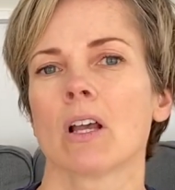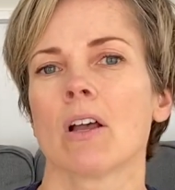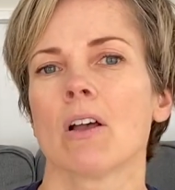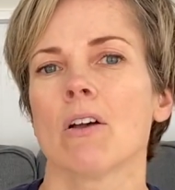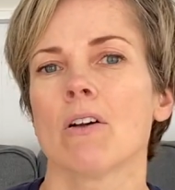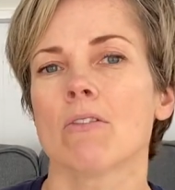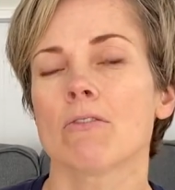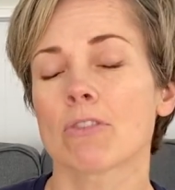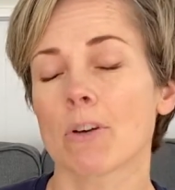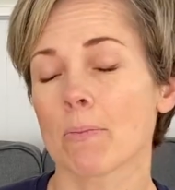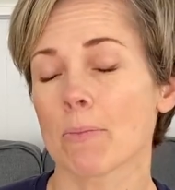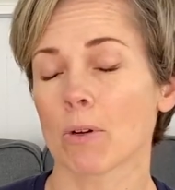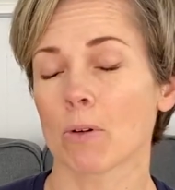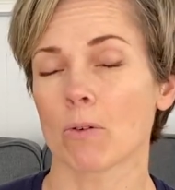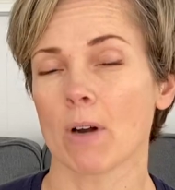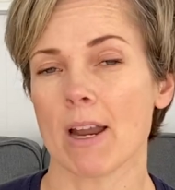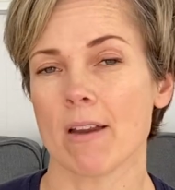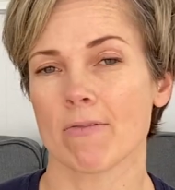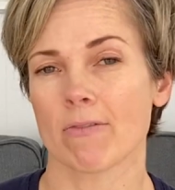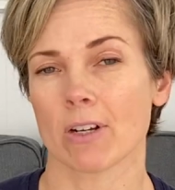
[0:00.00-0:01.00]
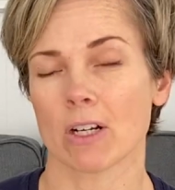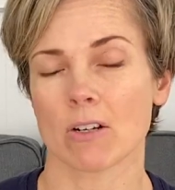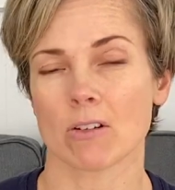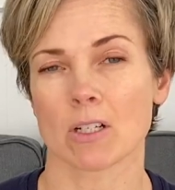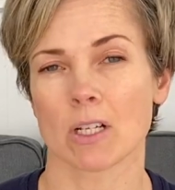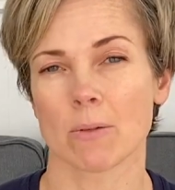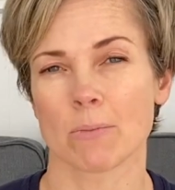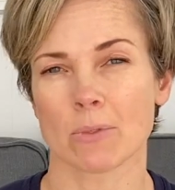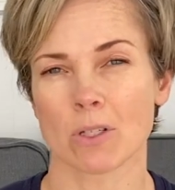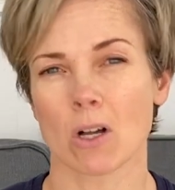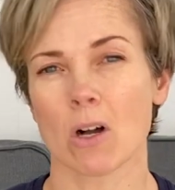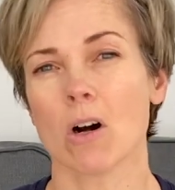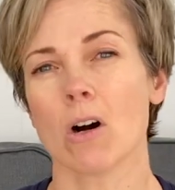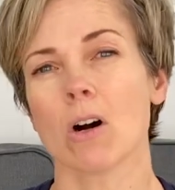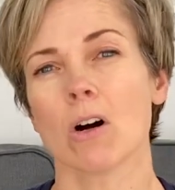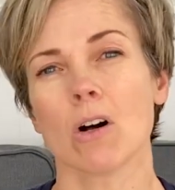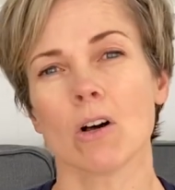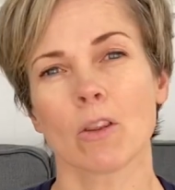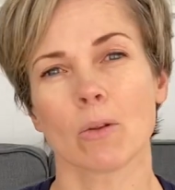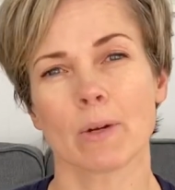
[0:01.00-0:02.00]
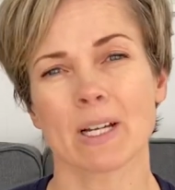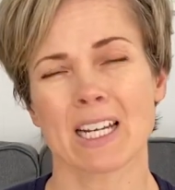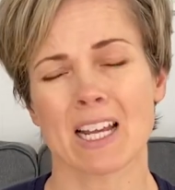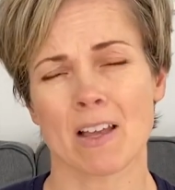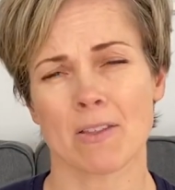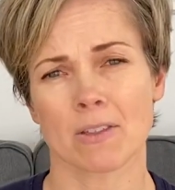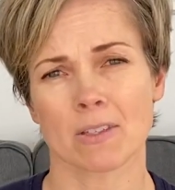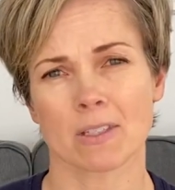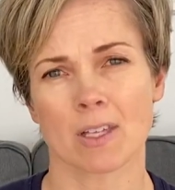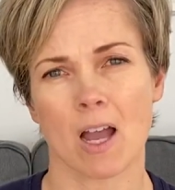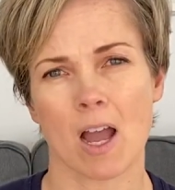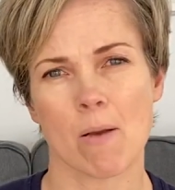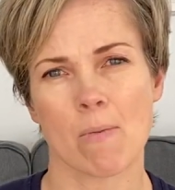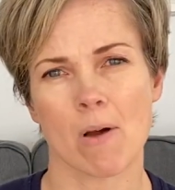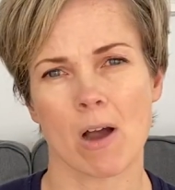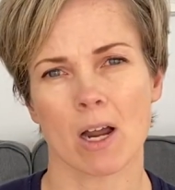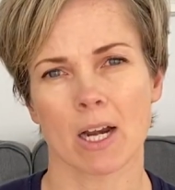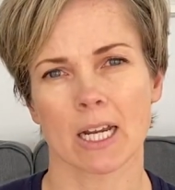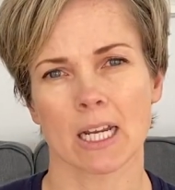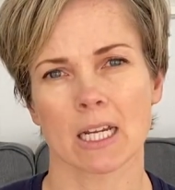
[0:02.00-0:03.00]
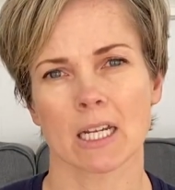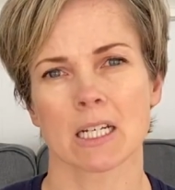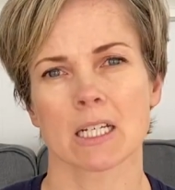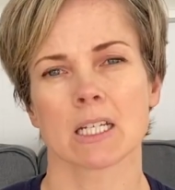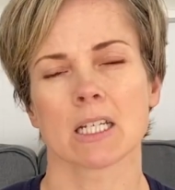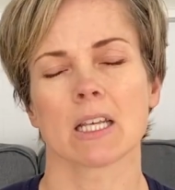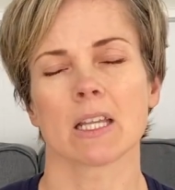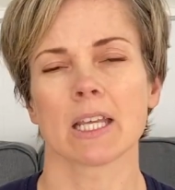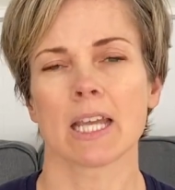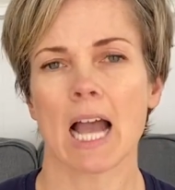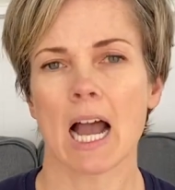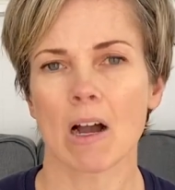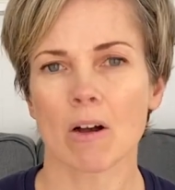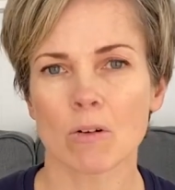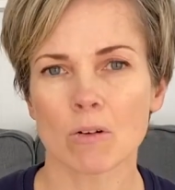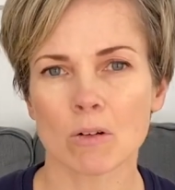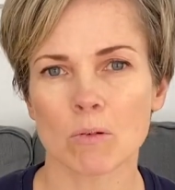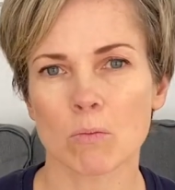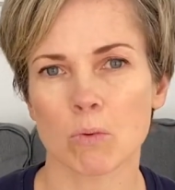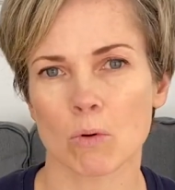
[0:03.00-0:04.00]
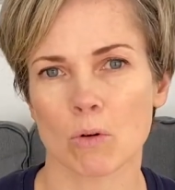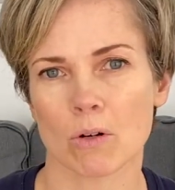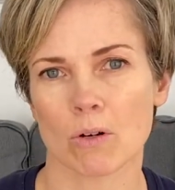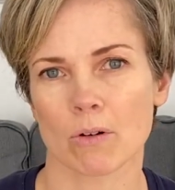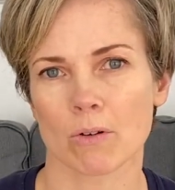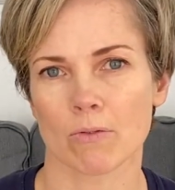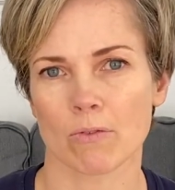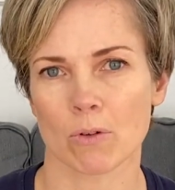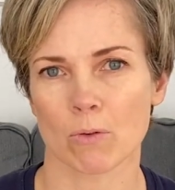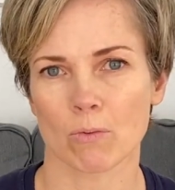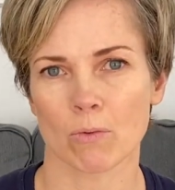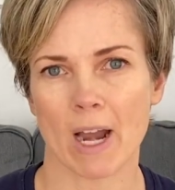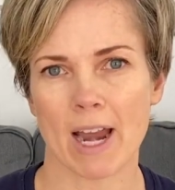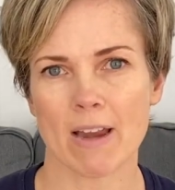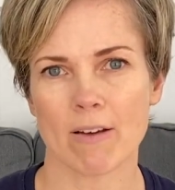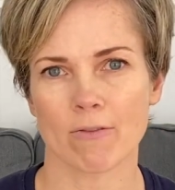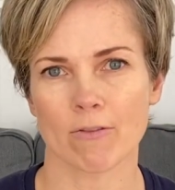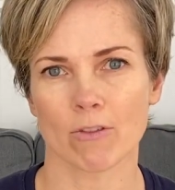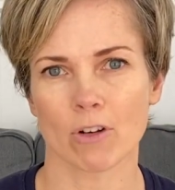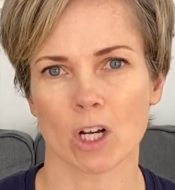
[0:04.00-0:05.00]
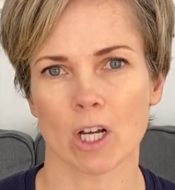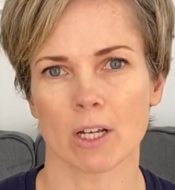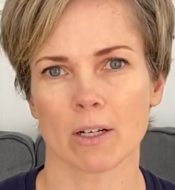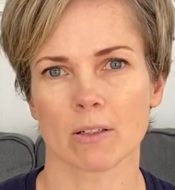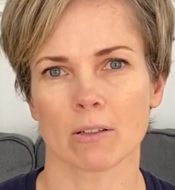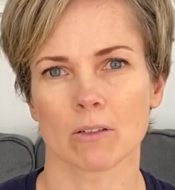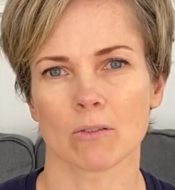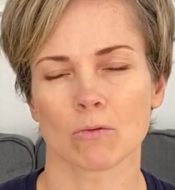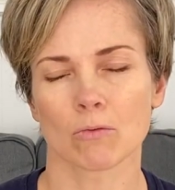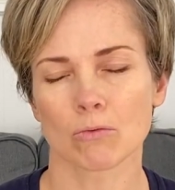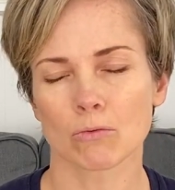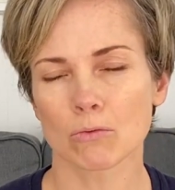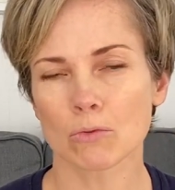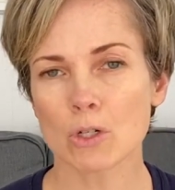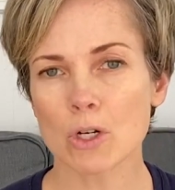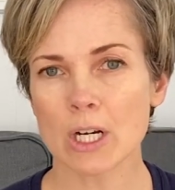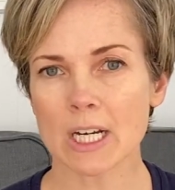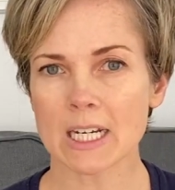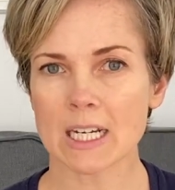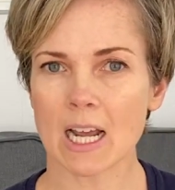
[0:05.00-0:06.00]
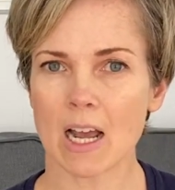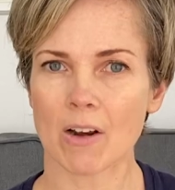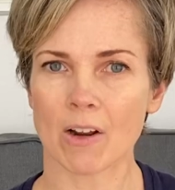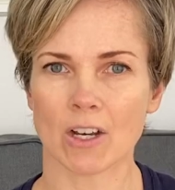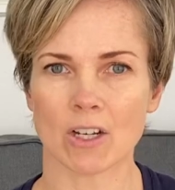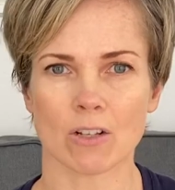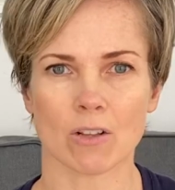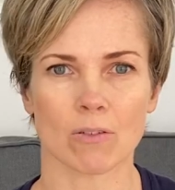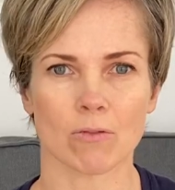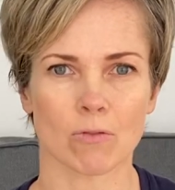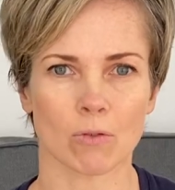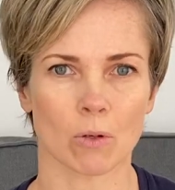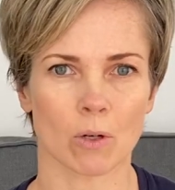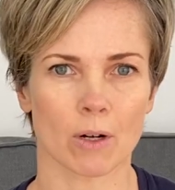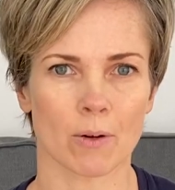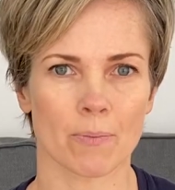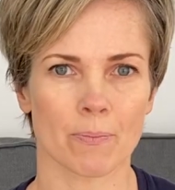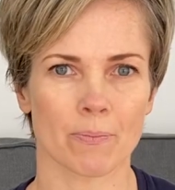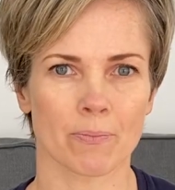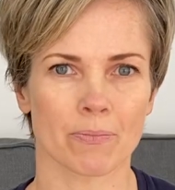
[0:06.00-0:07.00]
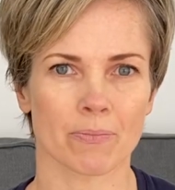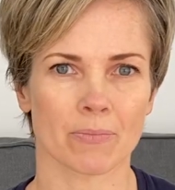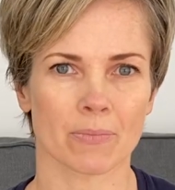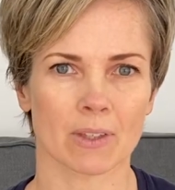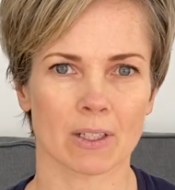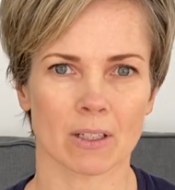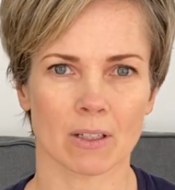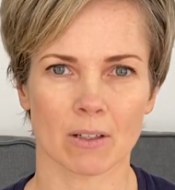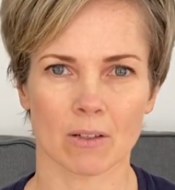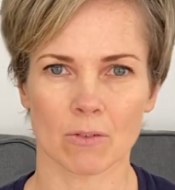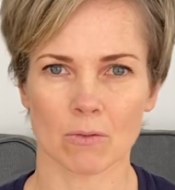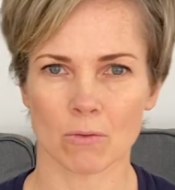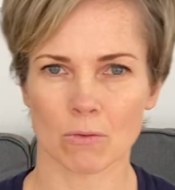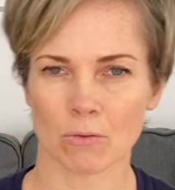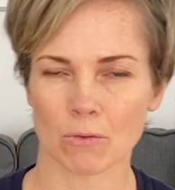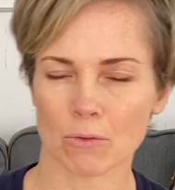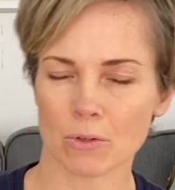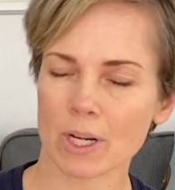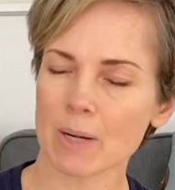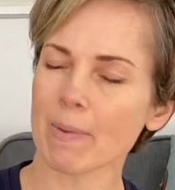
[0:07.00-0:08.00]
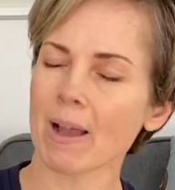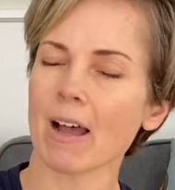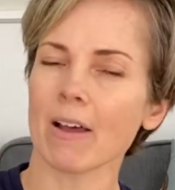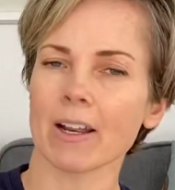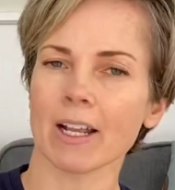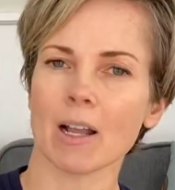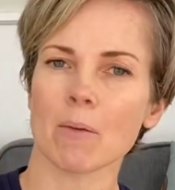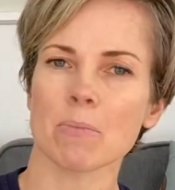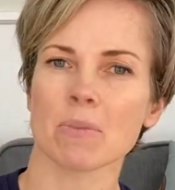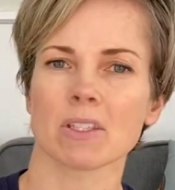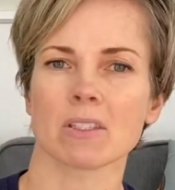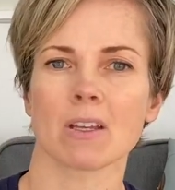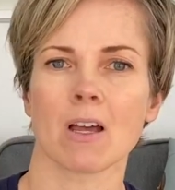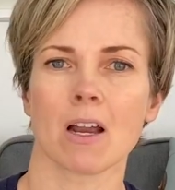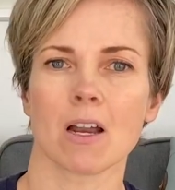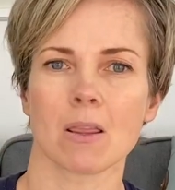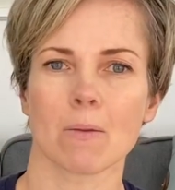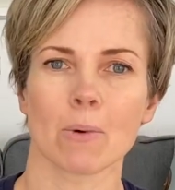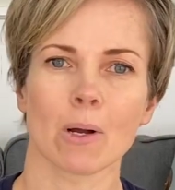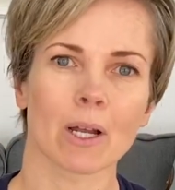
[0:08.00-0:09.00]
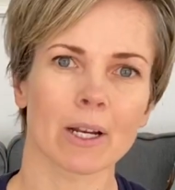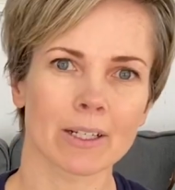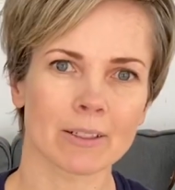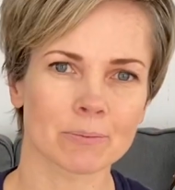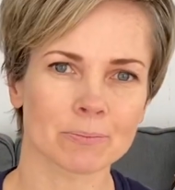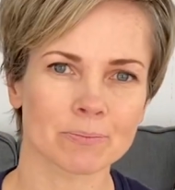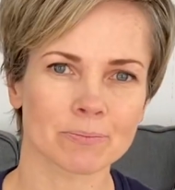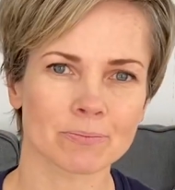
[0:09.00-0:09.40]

from the right fingertips all the way down the side body to the outer border of the right foot, rooting down into the floor and rebounding up the side of the body.